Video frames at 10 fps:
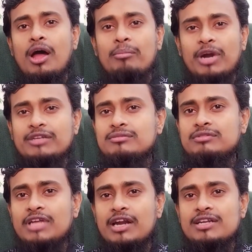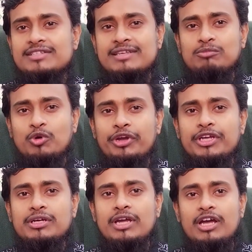But there are some
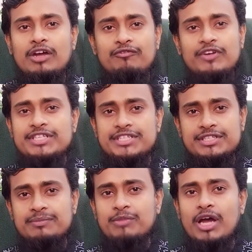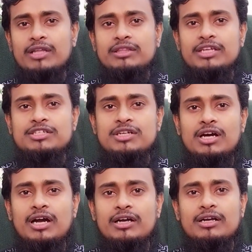quick fixes
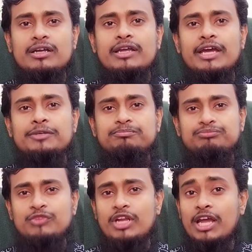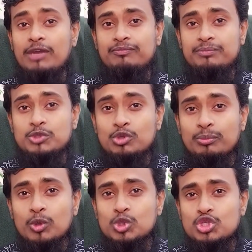that can help to
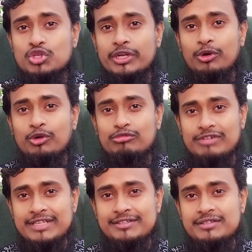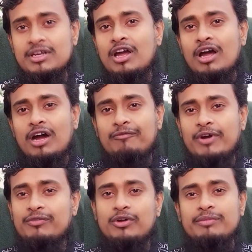boost your test
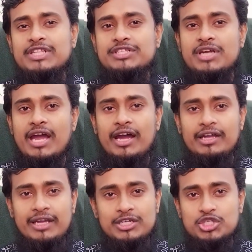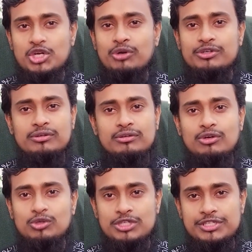performance at short
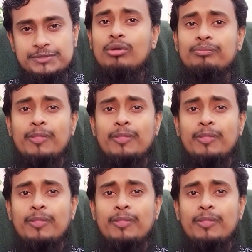notice.